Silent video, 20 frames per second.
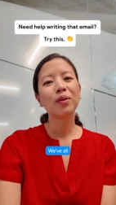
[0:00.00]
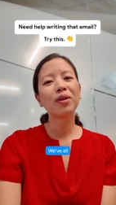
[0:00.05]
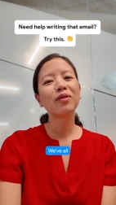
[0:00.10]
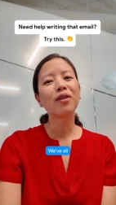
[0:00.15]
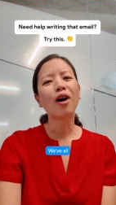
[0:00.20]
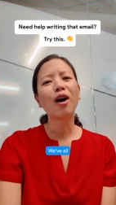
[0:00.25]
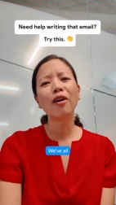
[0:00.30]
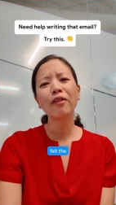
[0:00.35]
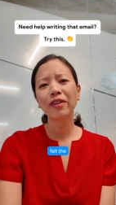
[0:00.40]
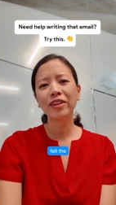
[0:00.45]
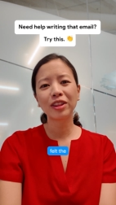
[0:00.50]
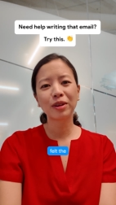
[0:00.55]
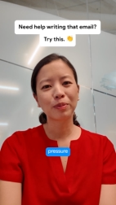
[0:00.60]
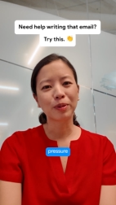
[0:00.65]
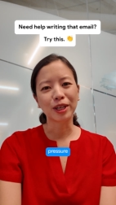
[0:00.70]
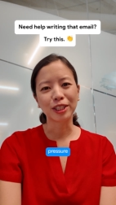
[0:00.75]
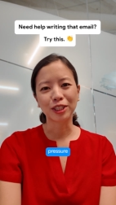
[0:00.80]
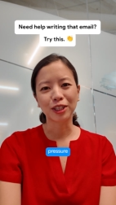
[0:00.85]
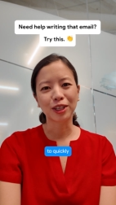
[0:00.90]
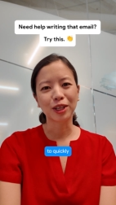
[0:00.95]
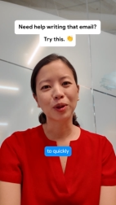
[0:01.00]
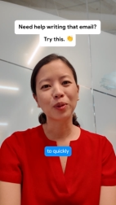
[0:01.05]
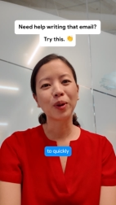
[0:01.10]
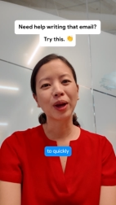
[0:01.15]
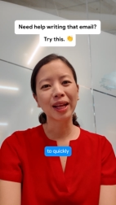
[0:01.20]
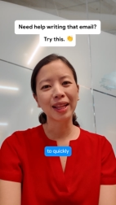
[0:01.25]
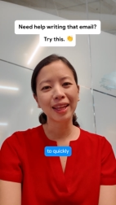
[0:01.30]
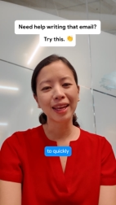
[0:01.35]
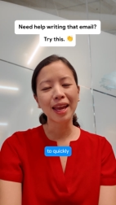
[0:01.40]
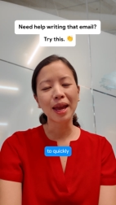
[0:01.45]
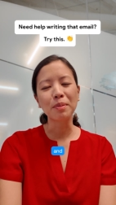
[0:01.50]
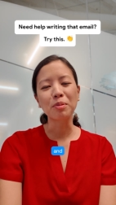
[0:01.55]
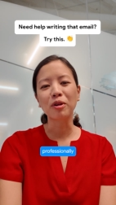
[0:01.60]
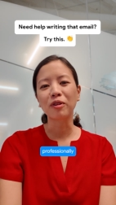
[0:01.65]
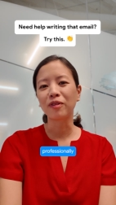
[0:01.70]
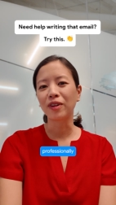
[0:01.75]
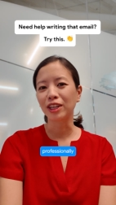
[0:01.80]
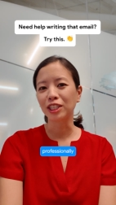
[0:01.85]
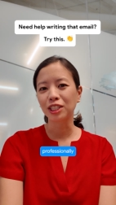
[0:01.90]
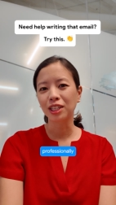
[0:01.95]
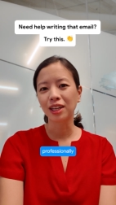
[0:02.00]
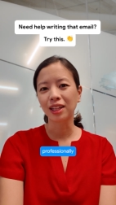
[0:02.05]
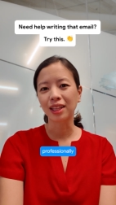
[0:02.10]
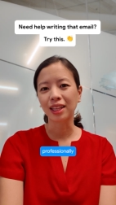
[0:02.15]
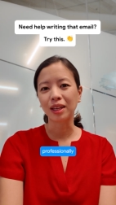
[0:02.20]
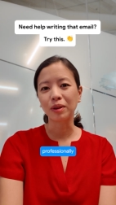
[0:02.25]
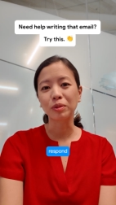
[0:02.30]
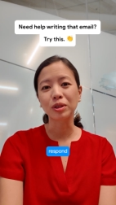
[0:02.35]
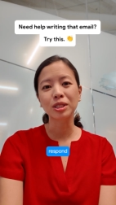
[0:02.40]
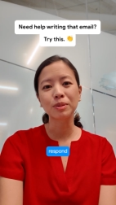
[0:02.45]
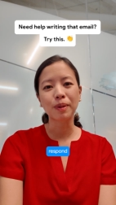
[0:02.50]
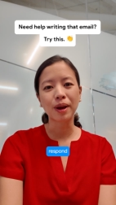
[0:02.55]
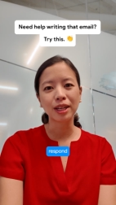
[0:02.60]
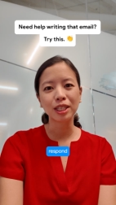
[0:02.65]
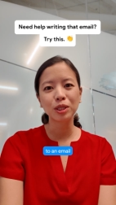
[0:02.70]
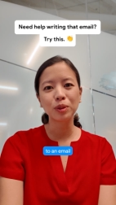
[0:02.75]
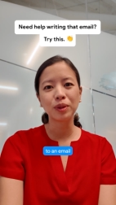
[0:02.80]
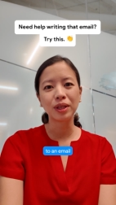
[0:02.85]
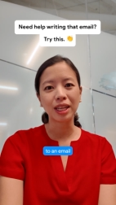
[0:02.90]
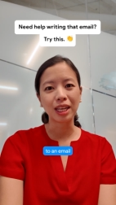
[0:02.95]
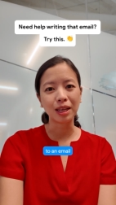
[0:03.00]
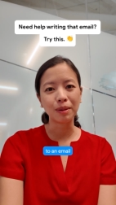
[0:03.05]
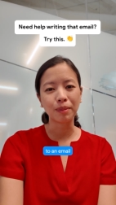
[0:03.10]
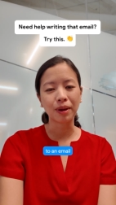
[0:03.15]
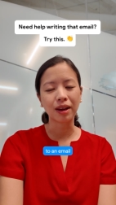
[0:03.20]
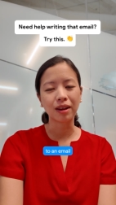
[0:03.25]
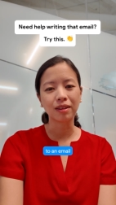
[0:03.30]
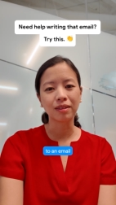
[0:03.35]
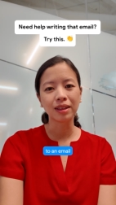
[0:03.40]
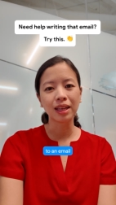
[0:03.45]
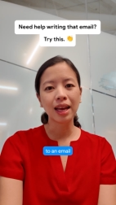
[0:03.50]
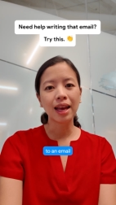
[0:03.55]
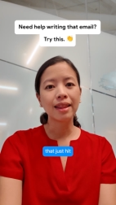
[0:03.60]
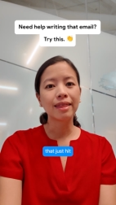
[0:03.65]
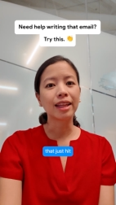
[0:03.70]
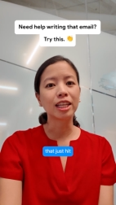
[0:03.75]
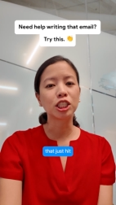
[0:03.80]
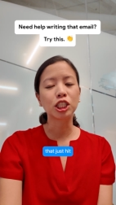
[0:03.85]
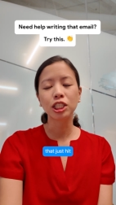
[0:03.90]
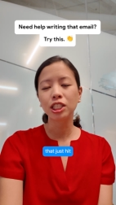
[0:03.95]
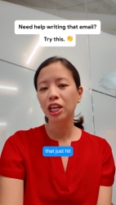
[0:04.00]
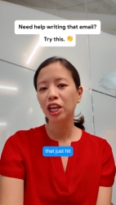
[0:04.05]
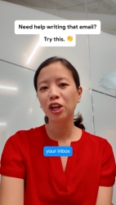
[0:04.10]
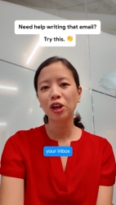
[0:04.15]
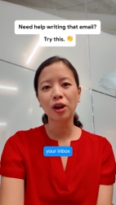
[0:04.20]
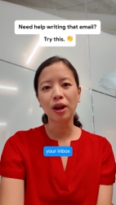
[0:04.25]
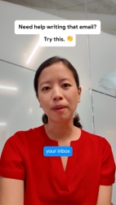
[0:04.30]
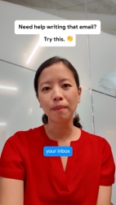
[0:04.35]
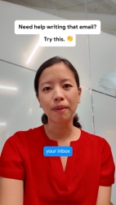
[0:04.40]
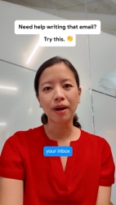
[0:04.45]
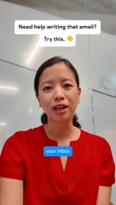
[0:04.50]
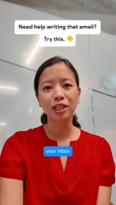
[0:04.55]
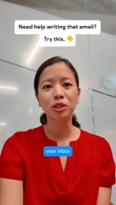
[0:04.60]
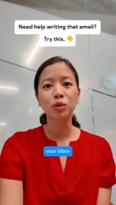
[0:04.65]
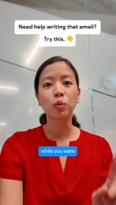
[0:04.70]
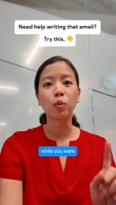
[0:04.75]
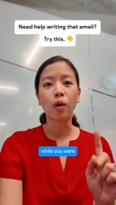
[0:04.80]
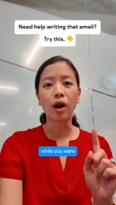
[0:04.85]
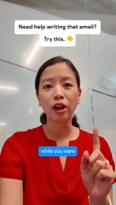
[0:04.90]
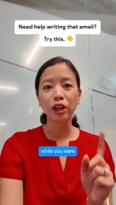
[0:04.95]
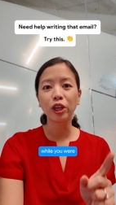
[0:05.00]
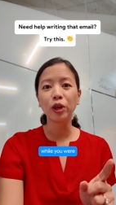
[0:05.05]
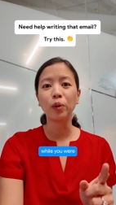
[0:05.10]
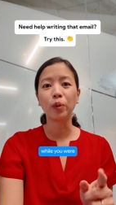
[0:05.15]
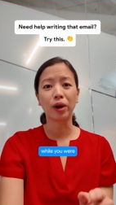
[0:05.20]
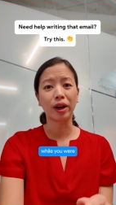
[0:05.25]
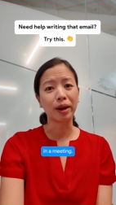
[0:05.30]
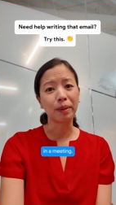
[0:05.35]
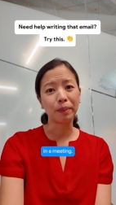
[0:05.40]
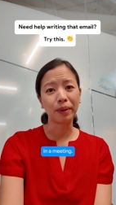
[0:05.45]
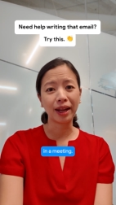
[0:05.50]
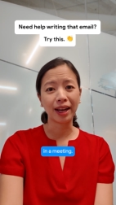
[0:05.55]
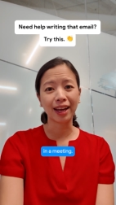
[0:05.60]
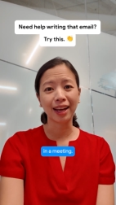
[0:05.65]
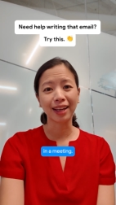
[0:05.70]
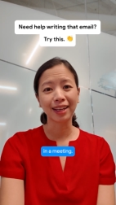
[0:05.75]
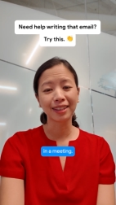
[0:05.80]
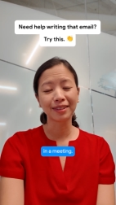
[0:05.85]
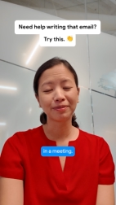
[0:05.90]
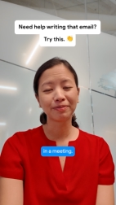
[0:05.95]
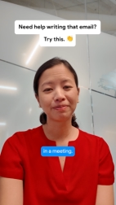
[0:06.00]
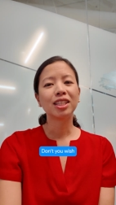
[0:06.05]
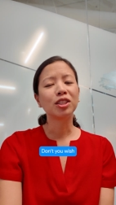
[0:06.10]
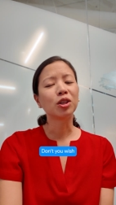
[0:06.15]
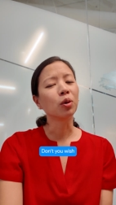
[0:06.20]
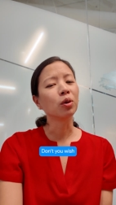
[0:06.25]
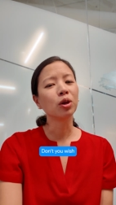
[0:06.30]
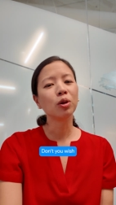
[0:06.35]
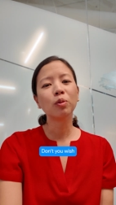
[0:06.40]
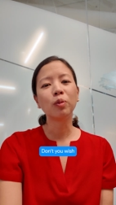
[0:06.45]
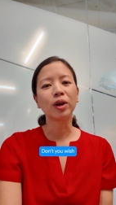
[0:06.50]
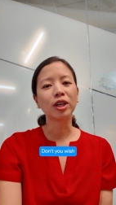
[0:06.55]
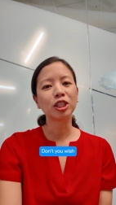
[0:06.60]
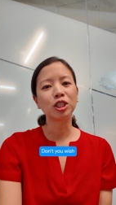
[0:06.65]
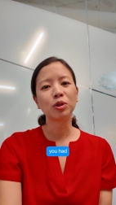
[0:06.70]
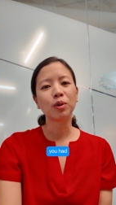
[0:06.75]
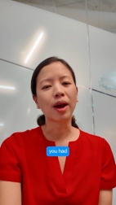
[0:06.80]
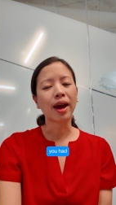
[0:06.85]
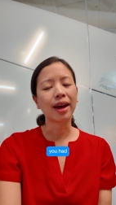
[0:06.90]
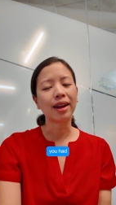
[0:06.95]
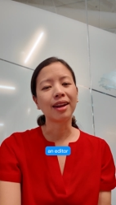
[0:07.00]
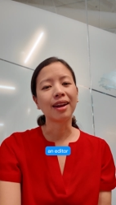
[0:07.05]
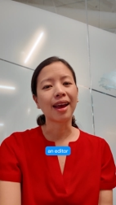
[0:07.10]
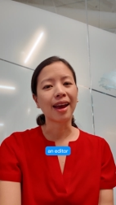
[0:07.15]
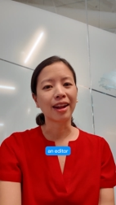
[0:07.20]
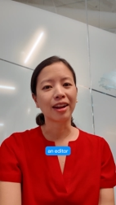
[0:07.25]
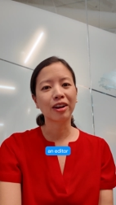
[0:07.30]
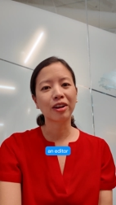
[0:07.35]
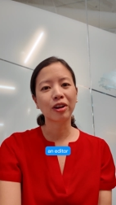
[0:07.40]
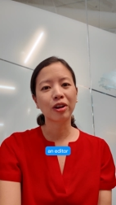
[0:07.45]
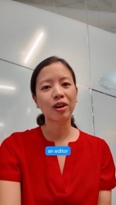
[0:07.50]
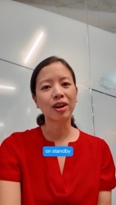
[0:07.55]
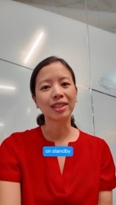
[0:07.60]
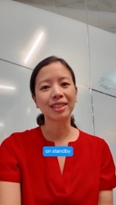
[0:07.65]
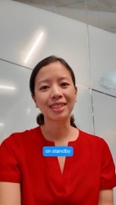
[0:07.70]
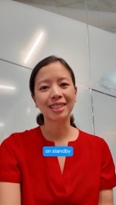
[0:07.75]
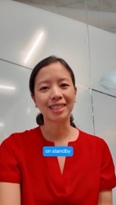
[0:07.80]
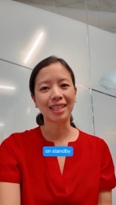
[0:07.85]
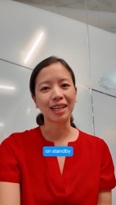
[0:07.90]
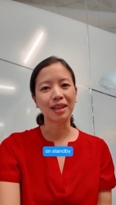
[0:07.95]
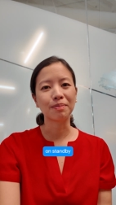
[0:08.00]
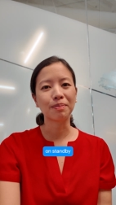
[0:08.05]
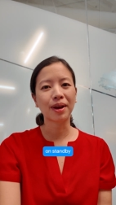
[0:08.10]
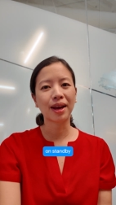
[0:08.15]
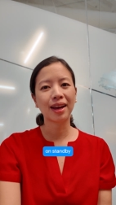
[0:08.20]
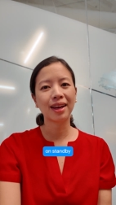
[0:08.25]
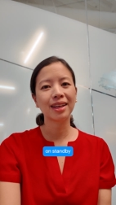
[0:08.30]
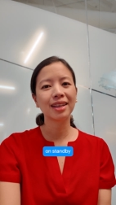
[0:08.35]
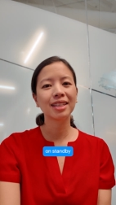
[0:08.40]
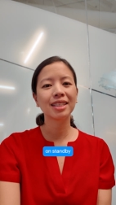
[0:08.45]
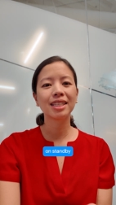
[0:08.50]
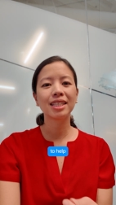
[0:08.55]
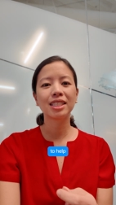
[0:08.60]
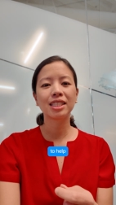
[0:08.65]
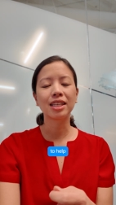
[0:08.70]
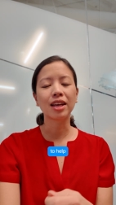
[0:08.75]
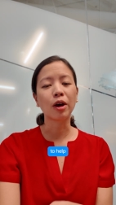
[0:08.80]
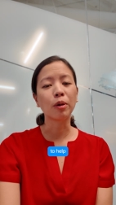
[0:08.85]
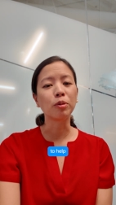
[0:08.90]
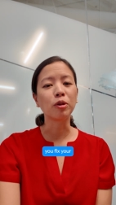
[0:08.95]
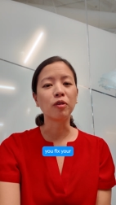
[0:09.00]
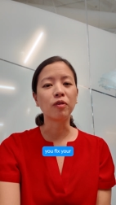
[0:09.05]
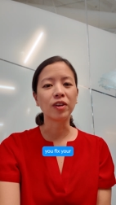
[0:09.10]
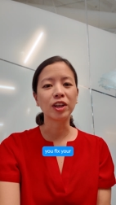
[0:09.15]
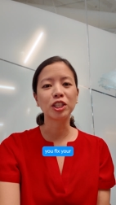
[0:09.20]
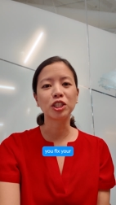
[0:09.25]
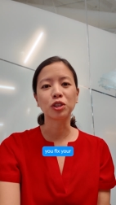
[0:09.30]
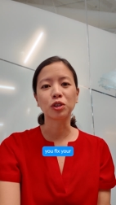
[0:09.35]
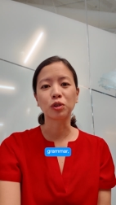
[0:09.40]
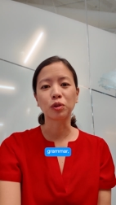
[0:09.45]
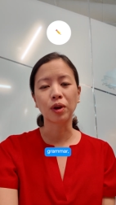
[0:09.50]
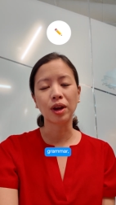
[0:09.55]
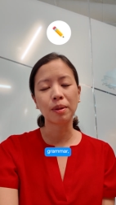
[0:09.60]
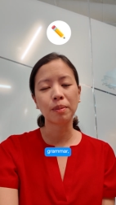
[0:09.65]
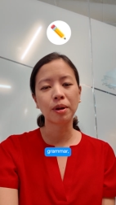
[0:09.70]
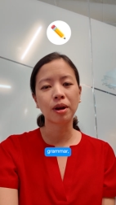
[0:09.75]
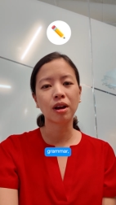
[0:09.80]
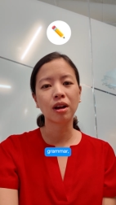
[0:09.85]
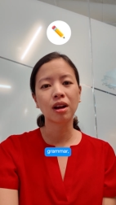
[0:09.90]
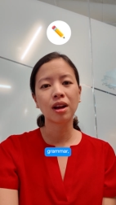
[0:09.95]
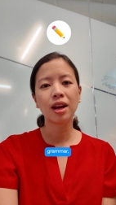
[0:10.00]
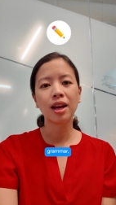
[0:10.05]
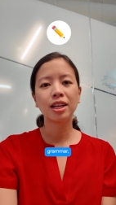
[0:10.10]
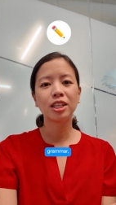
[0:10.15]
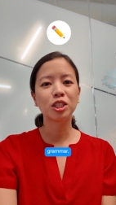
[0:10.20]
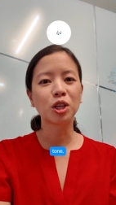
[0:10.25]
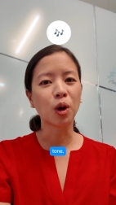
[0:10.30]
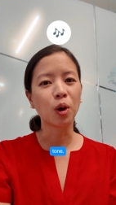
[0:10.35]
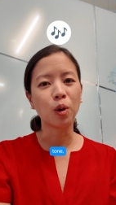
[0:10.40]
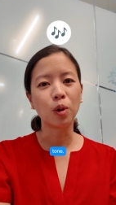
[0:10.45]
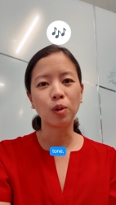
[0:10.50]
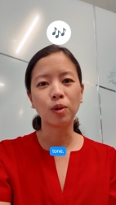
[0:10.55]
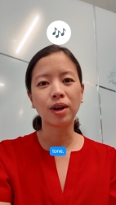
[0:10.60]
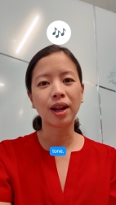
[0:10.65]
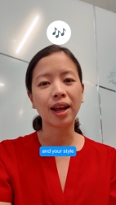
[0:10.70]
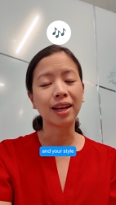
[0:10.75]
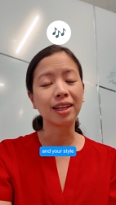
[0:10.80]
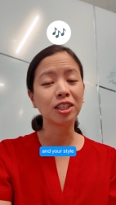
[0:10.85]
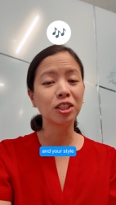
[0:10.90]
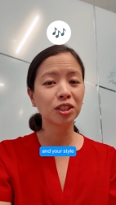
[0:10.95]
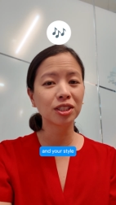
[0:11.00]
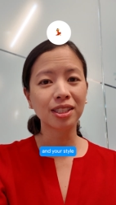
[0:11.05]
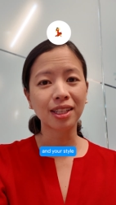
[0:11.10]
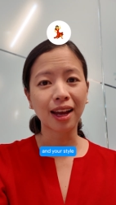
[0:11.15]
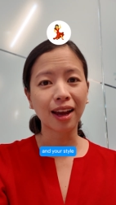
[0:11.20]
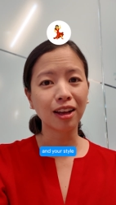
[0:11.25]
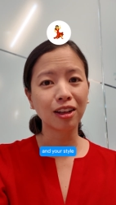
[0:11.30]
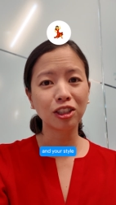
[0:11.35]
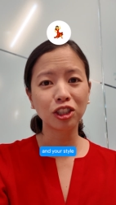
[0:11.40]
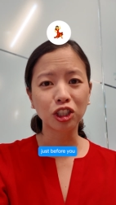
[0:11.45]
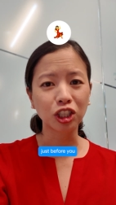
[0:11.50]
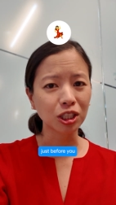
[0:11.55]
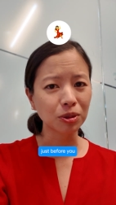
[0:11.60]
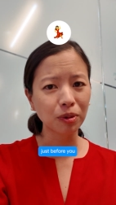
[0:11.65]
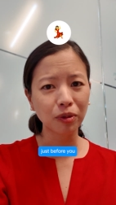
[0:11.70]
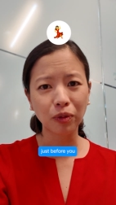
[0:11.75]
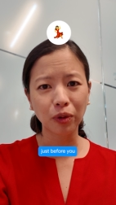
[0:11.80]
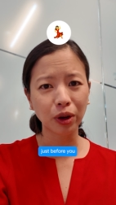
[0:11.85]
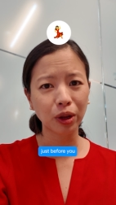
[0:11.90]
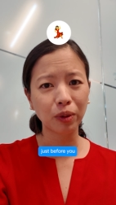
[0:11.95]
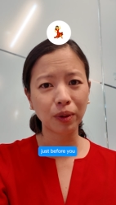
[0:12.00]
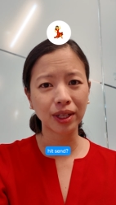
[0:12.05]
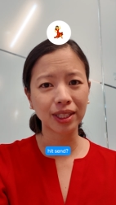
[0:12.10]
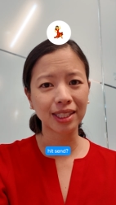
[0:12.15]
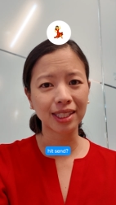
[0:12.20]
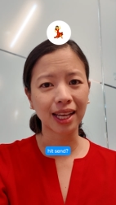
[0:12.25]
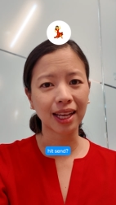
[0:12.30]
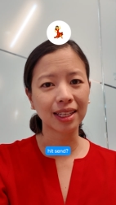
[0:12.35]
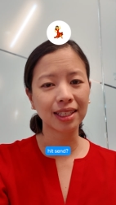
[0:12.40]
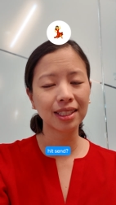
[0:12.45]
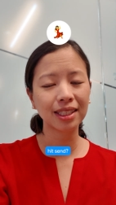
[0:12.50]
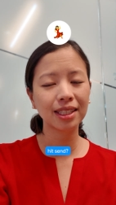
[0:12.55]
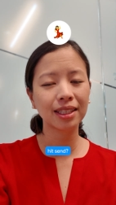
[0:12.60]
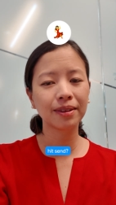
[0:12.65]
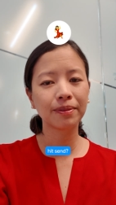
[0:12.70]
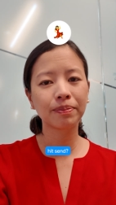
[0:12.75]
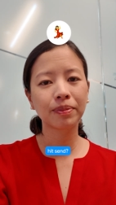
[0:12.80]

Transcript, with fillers: We've all felt the pressure to quickly and professionally respond to an email that just hit your inbox while you were in a meeting. Don't you wish you had an editor on standby to help you fix your grammar, tone, and your style just before you hit send?